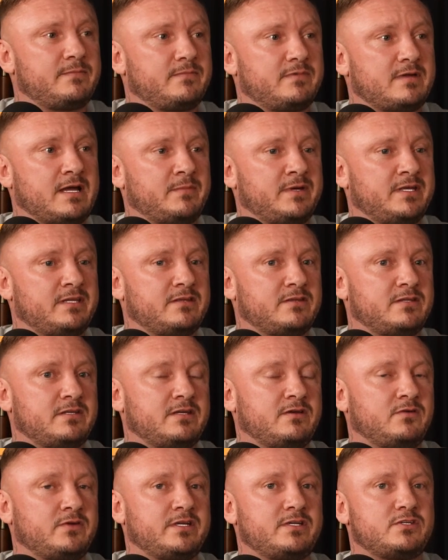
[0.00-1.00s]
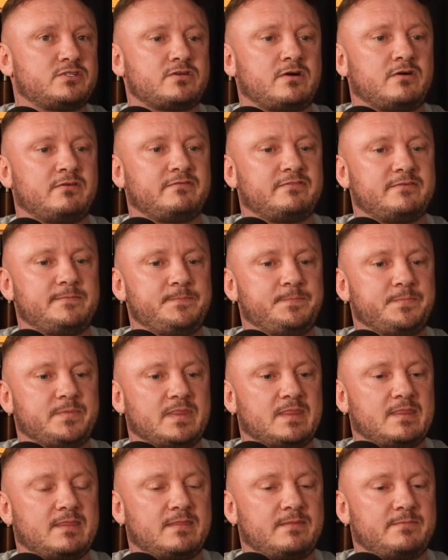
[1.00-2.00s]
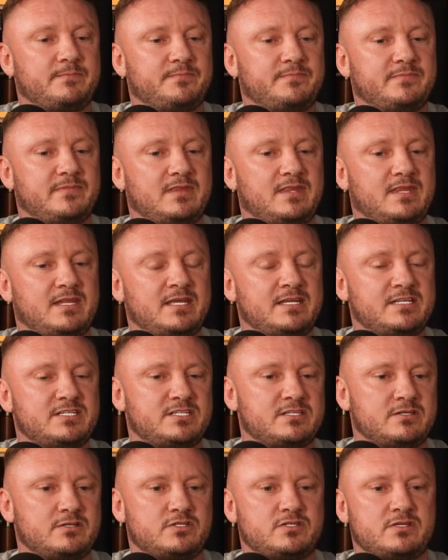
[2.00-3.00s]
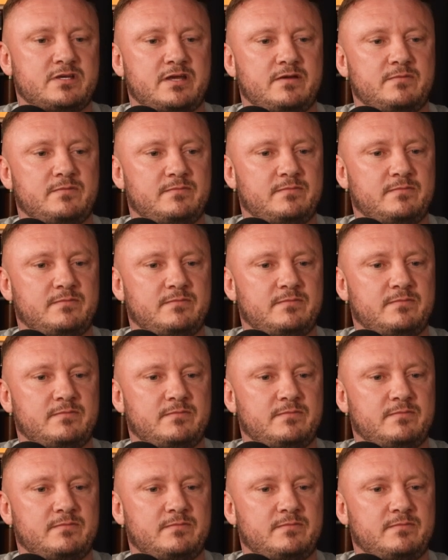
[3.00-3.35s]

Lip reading: I mean, the only sort of the incidents that